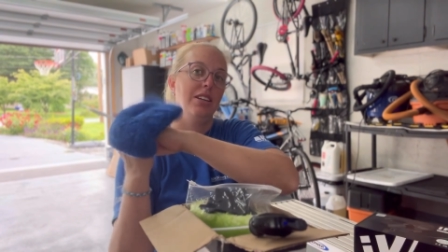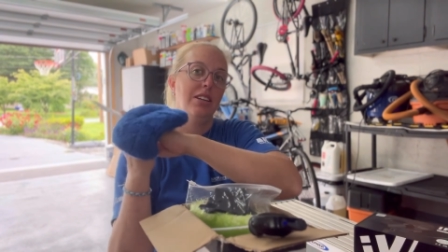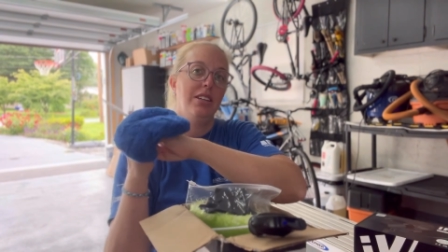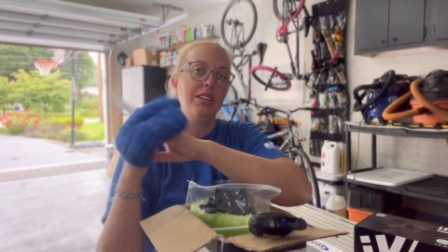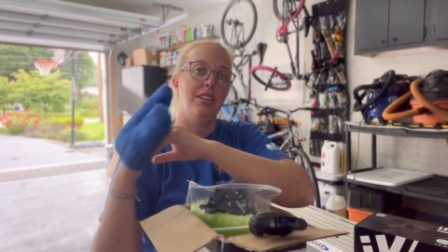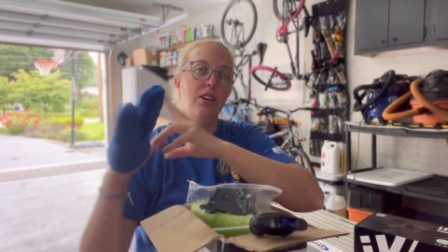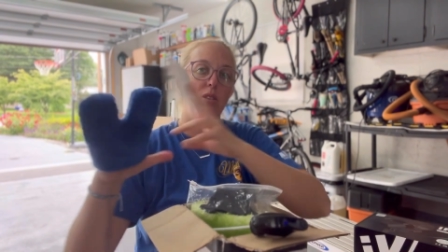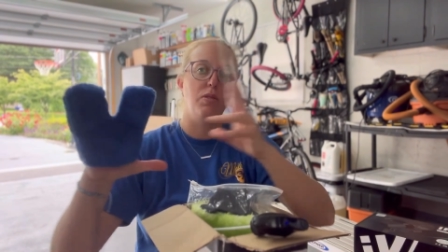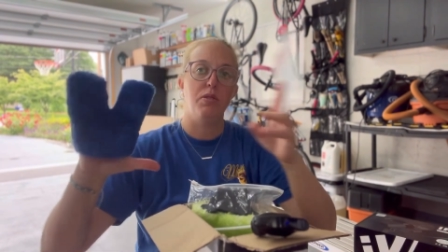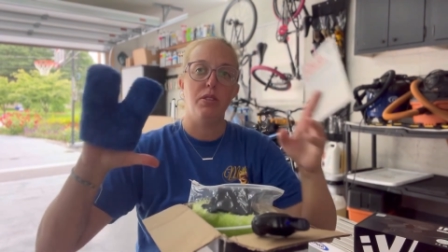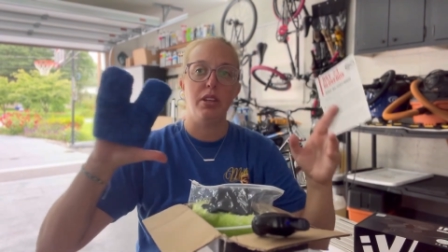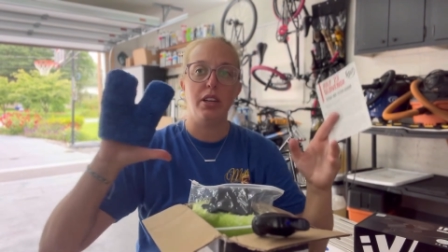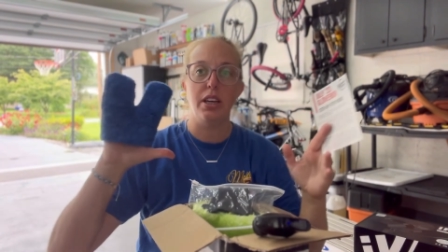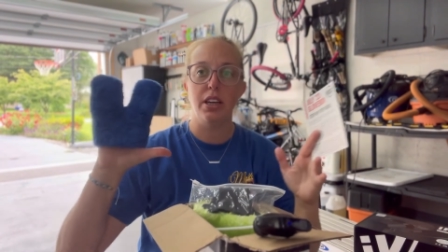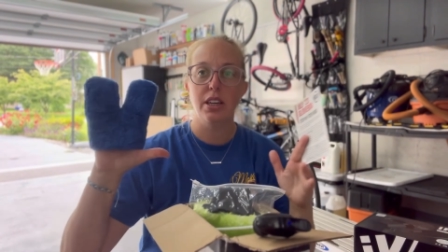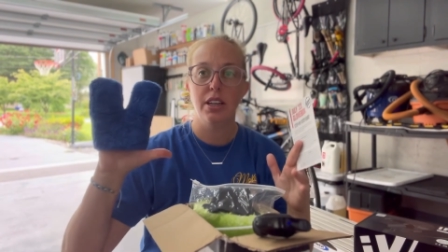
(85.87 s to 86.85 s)
and
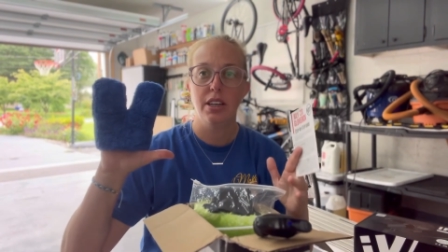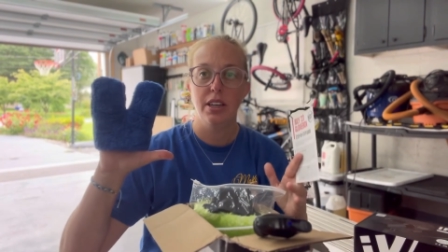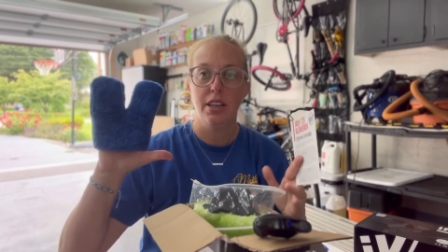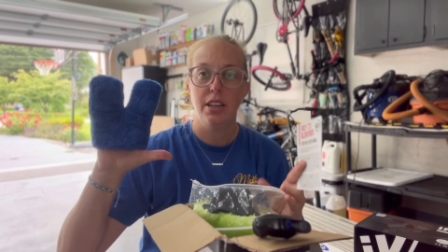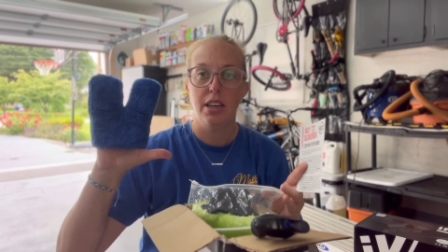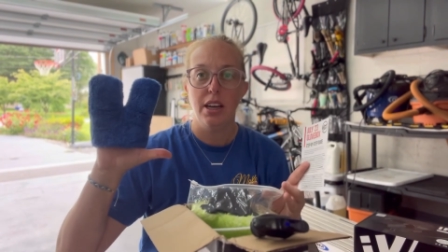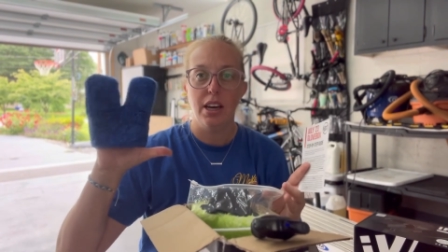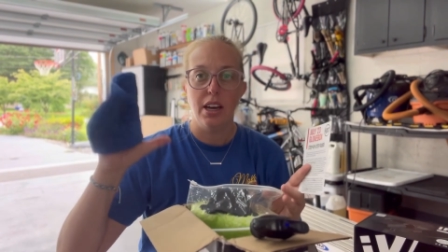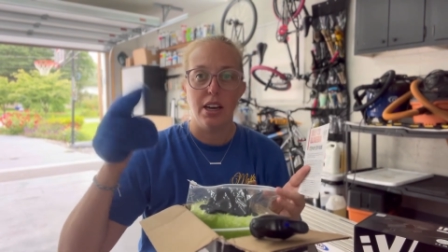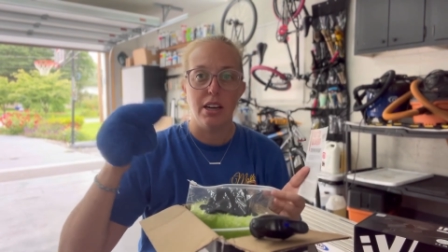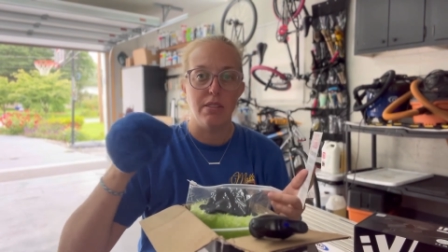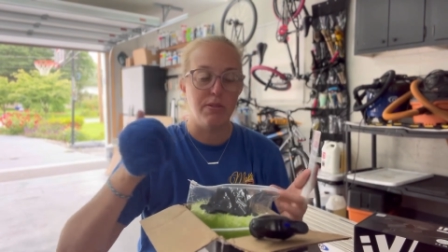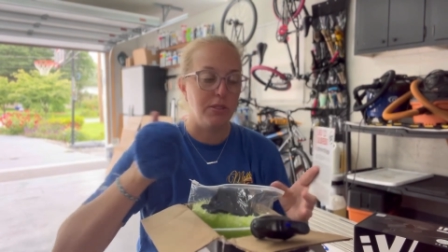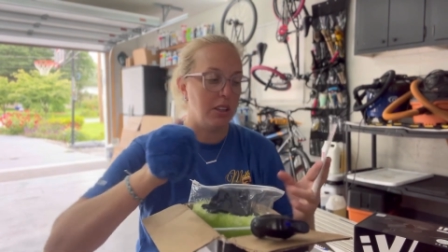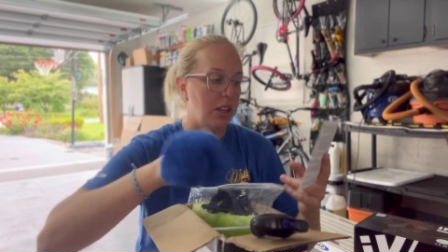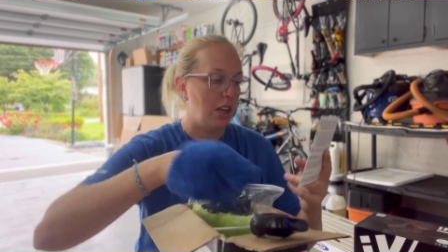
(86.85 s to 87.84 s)
hopefully
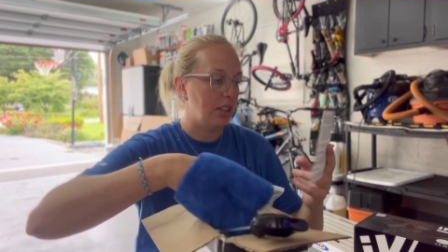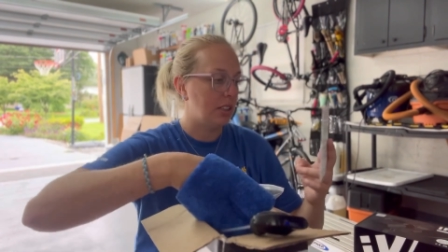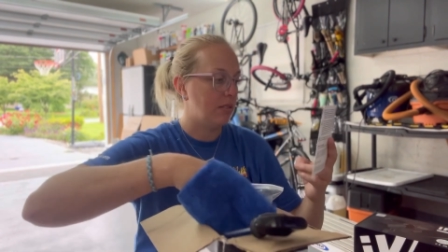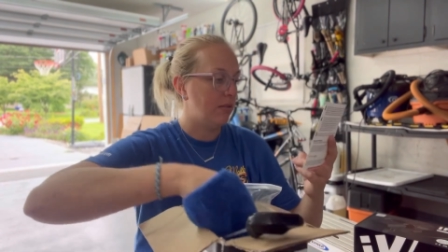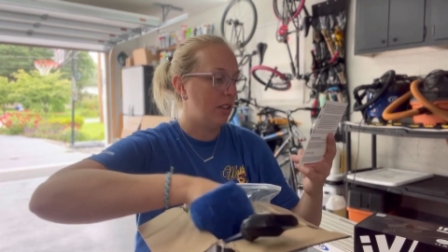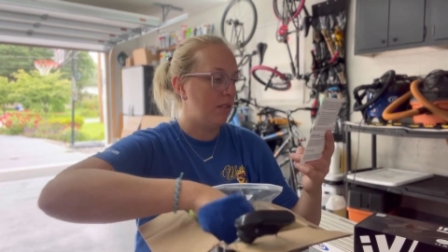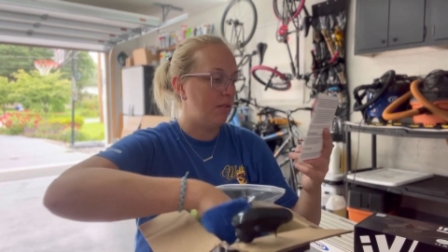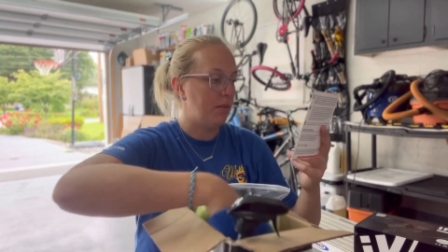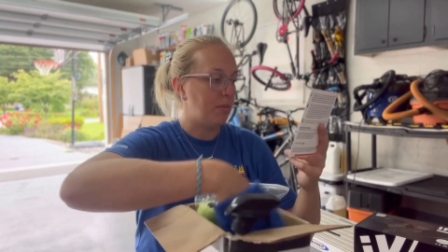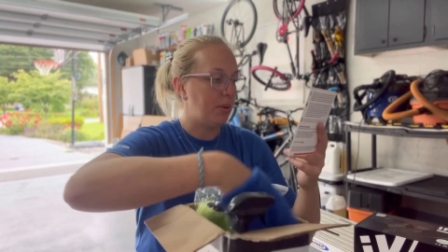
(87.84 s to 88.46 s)
have lots of love and